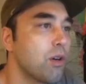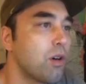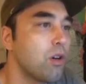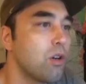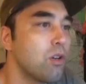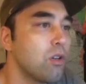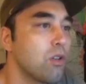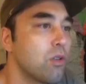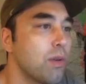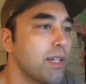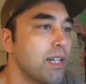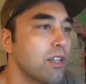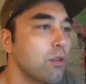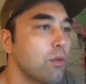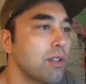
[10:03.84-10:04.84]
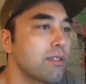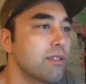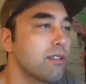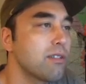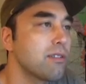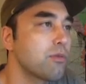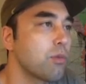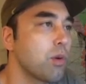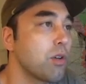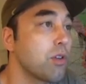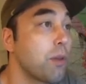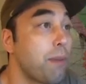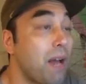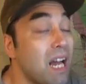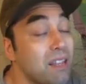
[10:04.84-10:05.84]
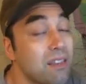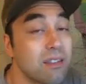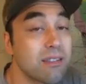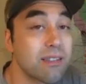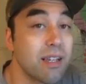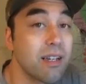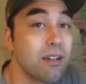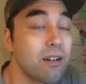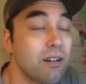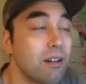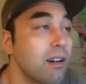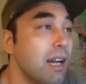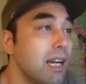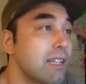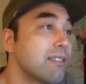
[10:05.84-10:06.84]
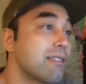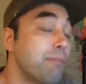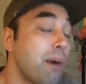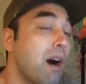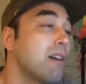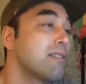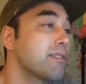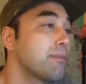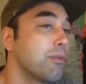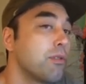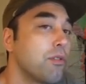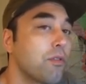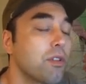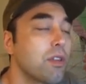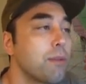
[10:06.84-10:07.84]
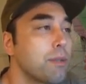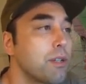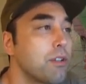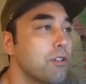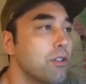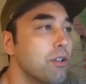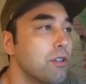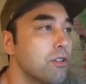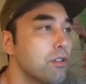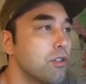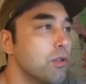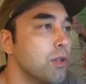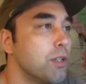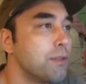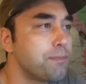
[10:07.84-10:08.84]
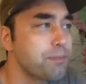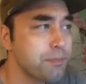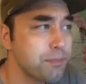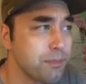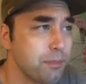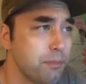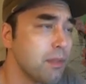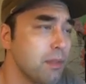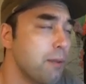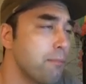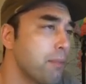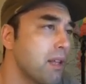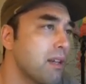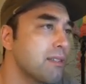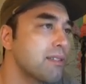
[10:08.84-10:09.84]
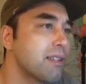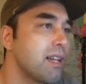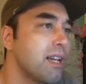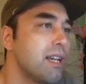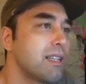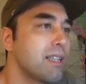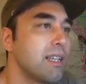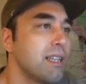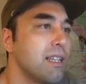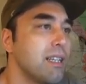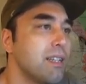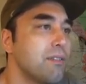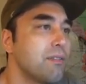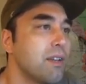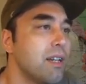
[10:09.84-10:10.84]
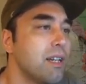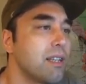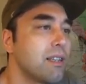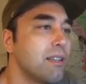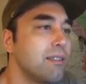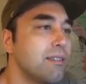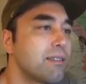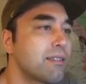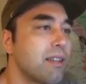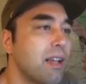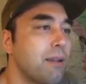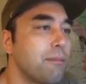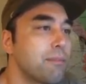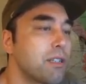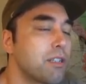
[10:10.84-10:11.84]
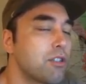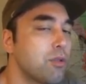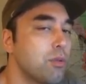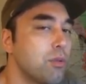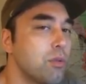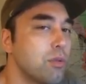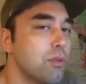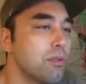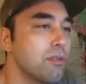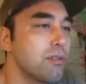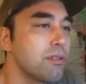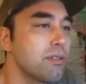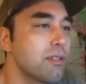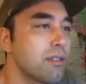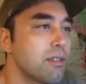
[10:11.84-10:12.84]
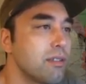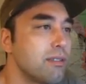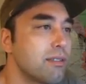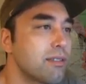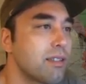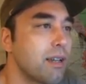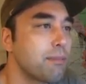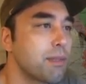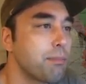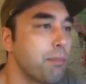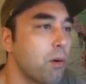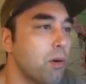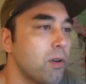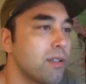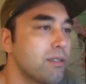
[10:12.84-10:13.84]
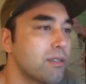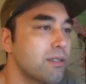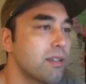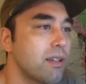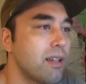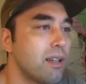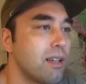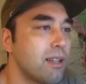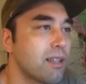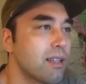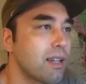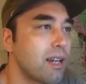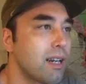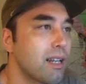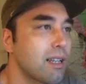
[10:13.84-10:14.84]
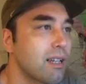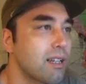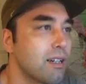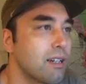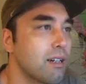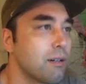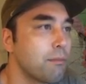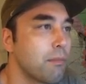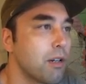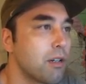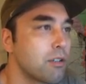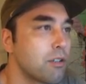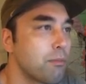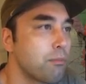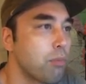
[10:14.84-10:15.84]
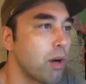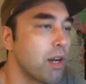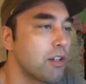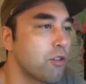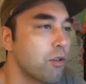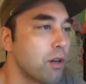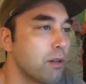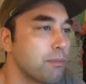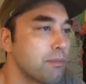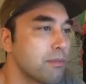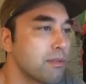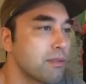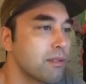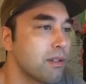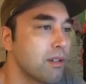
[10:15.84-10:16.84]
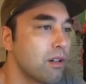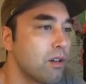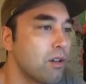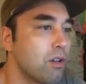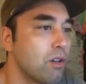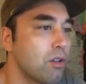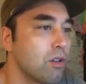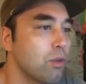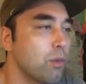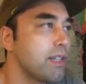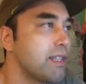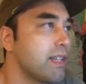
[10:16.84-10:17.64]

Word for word: all the way down the west coast. Well, the path is there, and it's possible for them to, to do it. Plus, they leave these stemmed tools, these stemmed points, kind of like a uh, uh, breadcrumbs, all the way